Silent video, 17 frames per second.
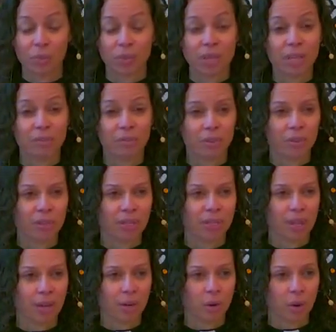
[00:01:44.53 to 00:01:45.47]
there's no
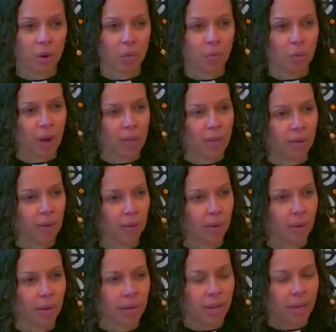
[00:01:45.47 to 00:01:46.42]
need for the sun, or
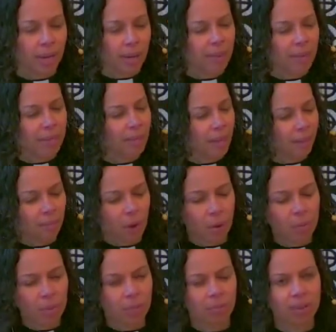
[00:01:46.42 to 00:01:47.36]
whether, I mean,
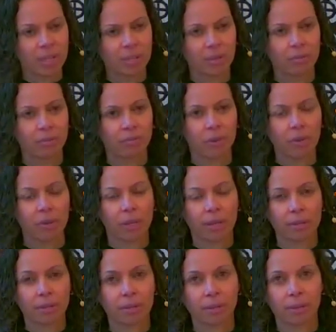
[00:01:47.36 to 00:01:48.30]
it almost makes you
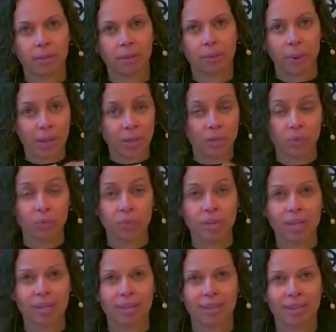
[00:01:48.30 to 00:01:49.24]
feel as though,
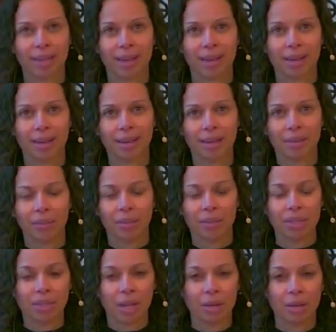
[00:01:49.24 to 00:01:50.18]
as you read it,
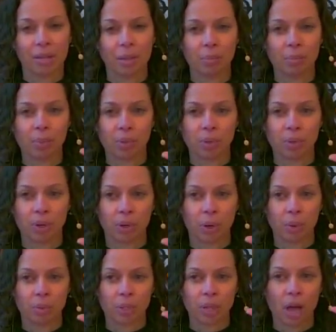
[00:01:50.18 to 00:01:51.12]
that the sun and the
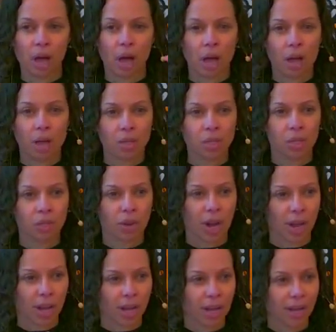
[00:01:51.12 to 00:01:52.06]
moon are almost
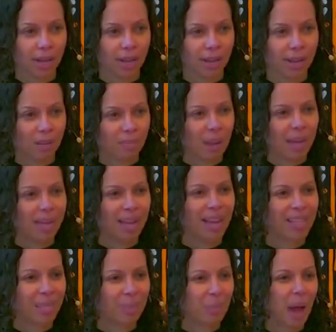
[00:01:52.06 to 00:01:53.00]
awestruck
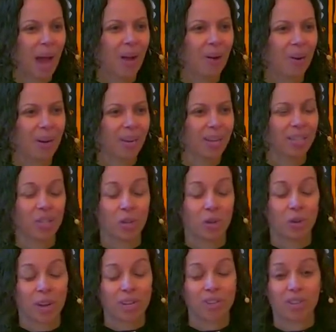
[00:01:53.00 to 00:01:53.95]
by God's
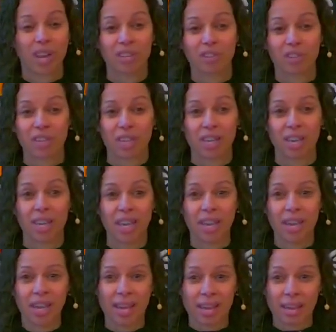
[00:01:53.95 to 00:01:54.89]
power. And so creation
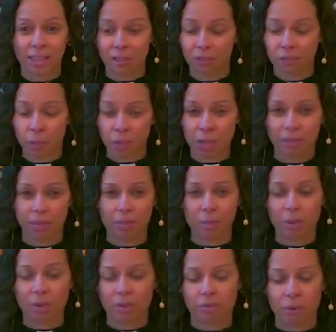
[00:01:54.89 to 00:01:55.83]
actually is
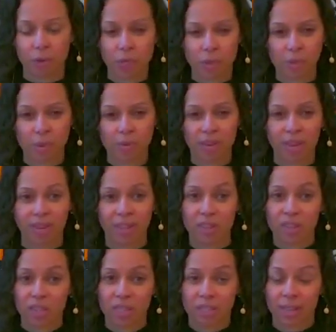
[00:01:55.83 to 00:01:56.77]
forcefully moving,
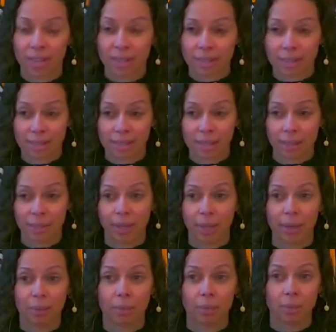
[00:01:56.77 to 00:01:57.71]
forcefully moving, and then just stands
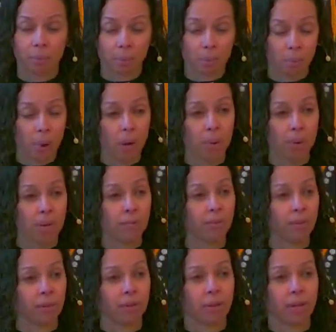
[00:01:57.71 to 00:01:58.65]
still. Like,
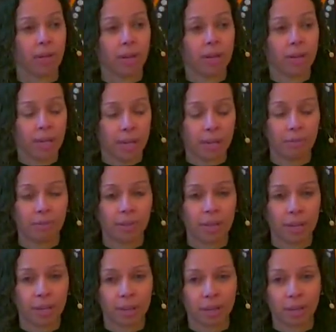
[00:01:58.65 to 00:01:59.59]
whoa, even,
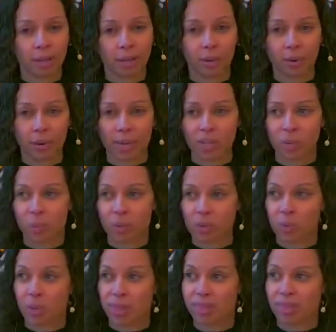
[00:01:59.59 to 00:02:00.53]
even
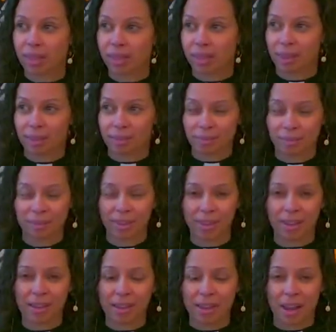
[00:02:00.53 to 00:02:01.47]
creation, which we think
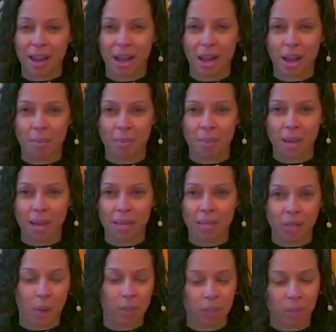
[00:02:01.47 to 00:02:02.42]
of um,